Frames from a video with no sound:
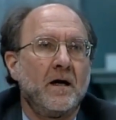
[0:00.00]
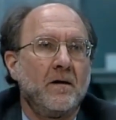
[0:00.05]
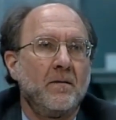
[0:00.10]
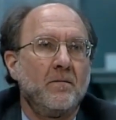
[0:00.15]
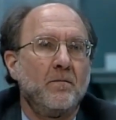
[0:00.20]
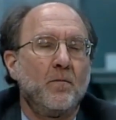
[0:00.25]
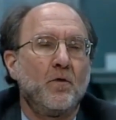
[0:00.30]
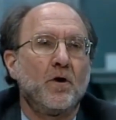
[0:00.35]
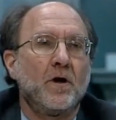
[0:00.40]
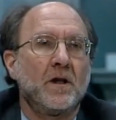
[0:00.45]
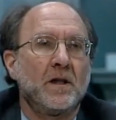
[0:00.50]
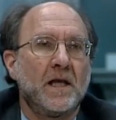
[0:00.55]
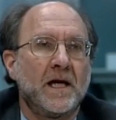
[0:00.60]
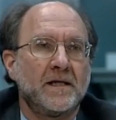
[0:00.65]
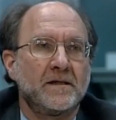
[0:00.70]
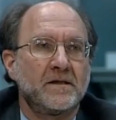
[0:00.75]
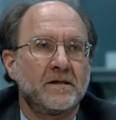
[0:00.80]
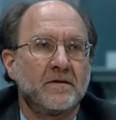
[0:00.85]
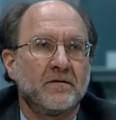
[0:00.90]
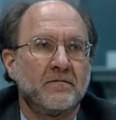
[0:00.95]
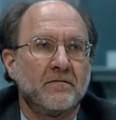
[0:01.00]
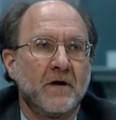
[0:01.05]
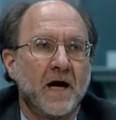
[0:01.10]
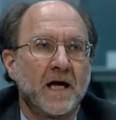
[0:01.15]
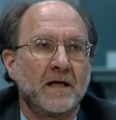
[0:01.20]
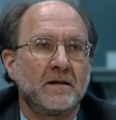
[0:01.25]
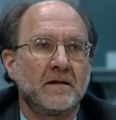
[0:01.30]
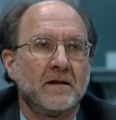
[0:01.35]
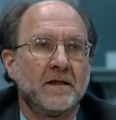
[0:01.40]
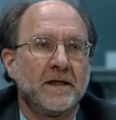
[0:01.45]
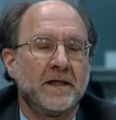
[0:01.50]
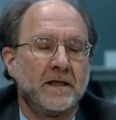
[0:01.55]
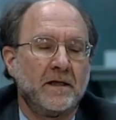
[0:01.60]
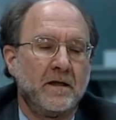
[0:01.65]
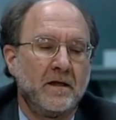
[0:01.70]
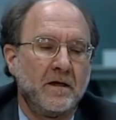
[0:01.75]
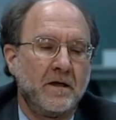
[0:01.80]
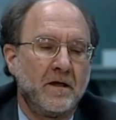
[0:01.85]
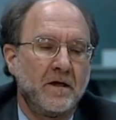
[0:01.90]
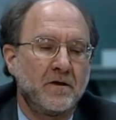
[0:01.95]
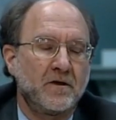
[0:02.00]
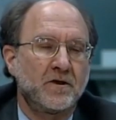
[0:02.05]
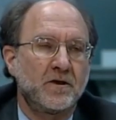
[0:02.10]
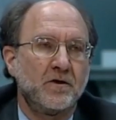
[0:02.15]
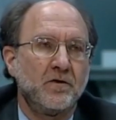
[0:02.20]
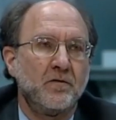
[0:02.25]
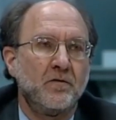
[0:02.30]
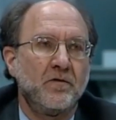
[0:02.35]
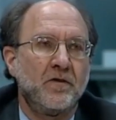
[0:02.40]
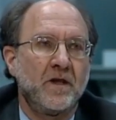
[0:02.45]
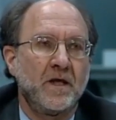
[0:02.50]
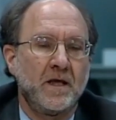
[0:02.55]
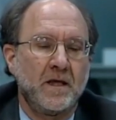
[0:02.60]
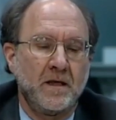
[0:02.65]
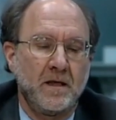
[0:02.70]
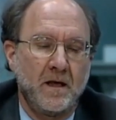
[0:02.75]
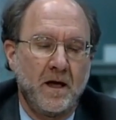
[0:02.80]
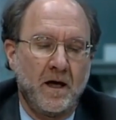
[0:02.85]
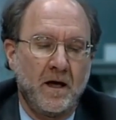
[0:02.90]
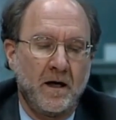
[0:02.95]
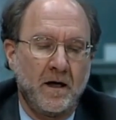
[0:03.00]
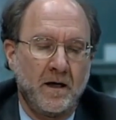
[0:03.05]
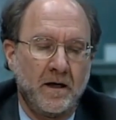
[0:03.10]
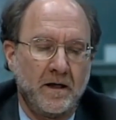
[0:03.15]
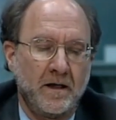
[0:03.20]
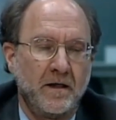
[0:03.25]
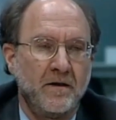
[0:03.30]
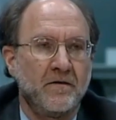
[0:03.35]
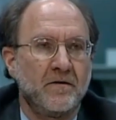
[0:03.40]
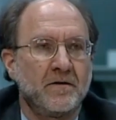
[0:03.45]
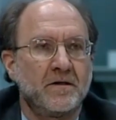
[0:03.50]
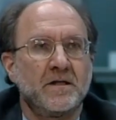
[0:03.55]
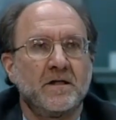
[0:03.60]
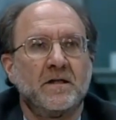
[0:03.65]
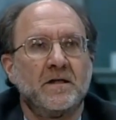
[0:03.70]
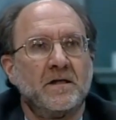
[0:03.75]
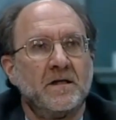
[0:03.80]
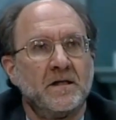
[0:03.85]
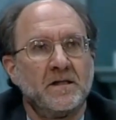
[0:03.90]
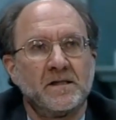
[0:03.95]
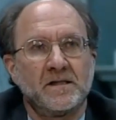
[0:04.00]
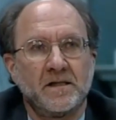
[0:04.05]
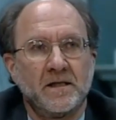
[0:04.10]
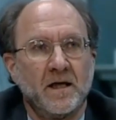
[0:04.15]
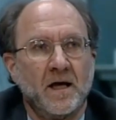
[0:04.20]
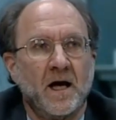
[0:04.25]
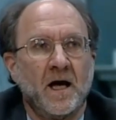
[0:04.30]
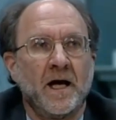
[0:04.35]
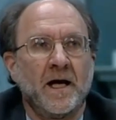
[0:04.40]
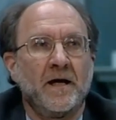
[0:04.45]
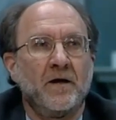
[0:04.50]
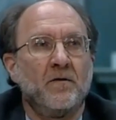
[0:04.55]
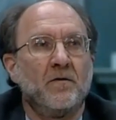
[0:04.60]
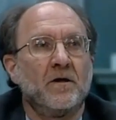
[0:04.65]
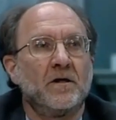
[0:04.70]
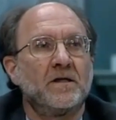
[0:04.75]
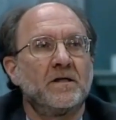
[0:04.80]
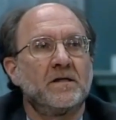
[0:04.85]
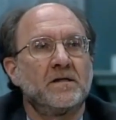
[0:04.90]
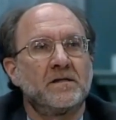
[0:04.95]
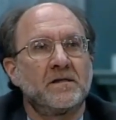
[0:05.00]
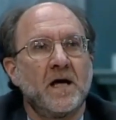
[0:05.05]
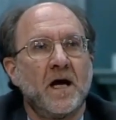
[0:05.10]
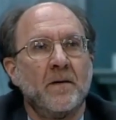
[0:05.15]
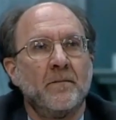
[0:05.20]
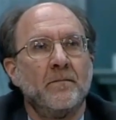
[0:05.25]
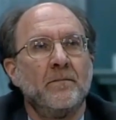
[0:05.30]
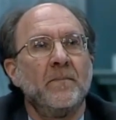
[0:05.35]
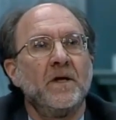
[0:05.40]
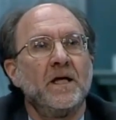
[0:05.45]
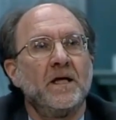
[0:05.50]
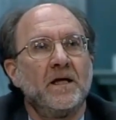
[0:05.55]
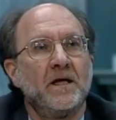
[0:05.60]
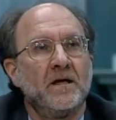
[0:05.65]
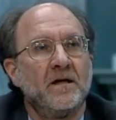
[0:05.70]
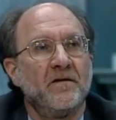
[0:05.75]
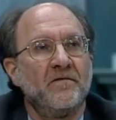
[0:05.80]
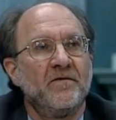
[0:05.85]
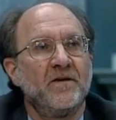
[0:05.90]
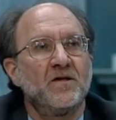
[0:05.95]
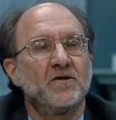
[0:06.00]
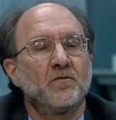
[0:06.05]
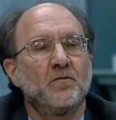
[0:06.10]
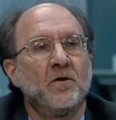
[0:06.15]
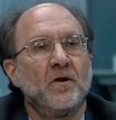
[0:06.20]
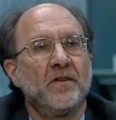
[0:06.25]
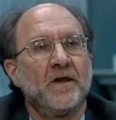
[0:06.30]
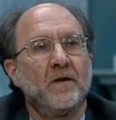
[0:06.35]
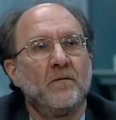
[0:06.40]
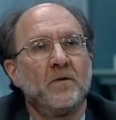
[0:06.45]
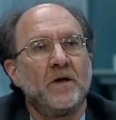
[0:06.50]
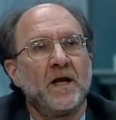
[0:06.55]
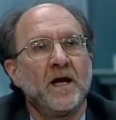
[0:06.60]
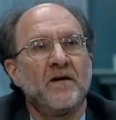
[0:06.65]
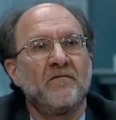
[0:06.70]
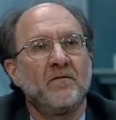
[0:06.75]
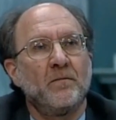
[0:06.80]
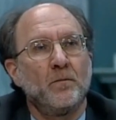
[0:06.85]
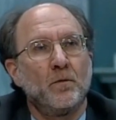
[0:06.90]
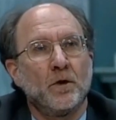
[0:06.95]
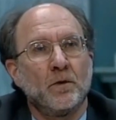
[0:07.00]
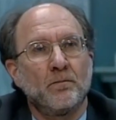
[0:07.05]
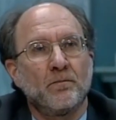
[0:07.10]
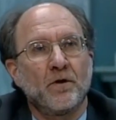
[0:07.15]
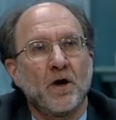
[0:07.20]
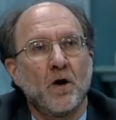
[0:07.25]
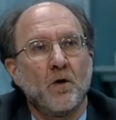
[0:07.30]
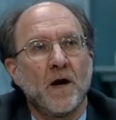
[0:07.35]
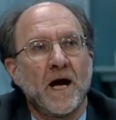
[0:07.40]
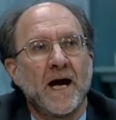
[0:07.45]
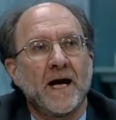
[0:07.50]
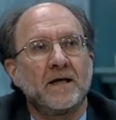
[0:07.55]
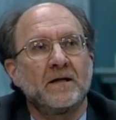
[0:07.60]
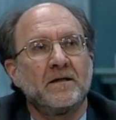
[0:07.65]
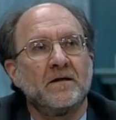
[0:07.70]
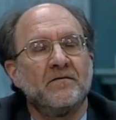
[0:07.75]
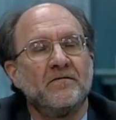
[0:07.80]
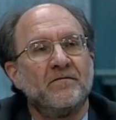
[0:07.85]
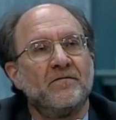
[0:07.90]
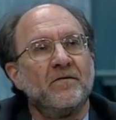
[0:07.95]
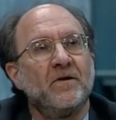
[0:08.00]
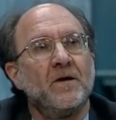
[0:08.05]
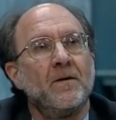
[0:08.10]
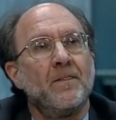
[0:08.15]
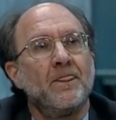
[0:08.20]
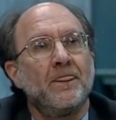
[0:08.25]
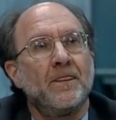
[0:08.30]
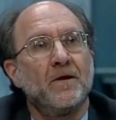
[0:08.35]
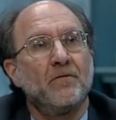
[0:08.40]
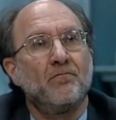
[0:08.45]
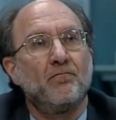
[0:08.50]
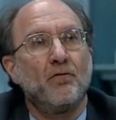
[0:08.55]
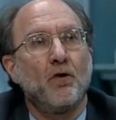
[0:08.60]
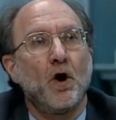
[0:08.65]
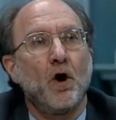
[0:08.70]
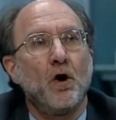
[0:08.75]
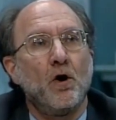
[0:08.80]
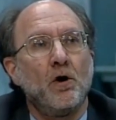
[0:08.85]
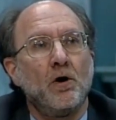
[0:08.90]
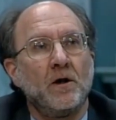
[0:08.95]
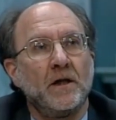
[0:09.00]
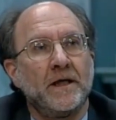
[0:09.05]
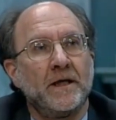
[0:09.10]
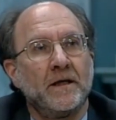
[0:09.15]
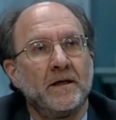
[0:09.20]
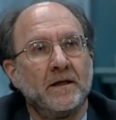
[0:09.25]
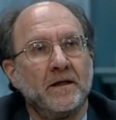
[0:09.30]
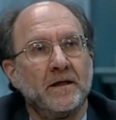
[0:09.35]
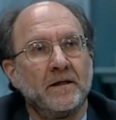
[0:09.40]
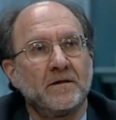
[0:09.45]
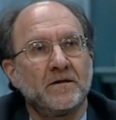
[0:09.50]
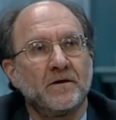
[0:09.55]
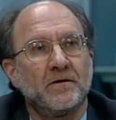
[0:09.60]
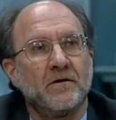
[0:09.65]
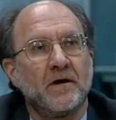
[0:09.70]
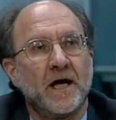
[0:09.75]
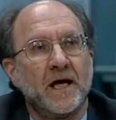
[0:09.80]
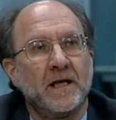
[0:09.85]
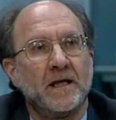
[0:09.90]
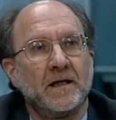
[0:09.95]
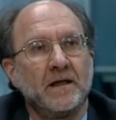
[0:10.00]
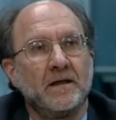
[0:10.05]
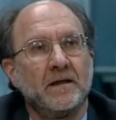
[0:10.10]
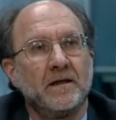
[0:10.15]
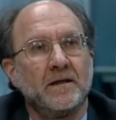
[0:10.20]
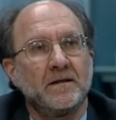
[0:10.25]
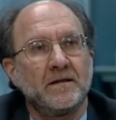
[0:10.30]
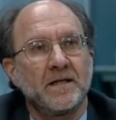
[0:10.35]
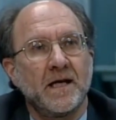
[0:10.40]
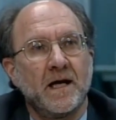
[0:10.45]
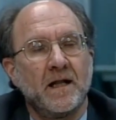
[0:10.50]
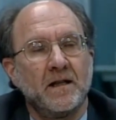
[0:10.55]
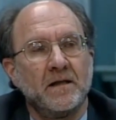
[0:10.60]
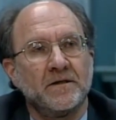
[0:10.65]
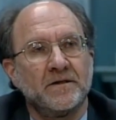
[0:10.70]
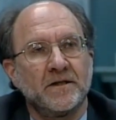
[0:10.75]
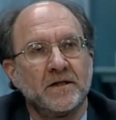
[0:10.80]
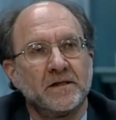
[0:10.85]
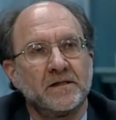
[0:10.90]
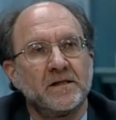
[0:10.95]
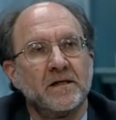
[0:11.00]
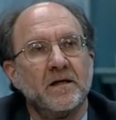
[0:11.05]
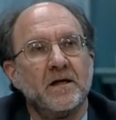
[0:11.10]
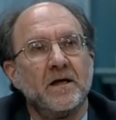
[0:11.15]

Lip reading: more or less directly to the, either to the DCI or to some individual that would have a more proactive role in integrating intelligence.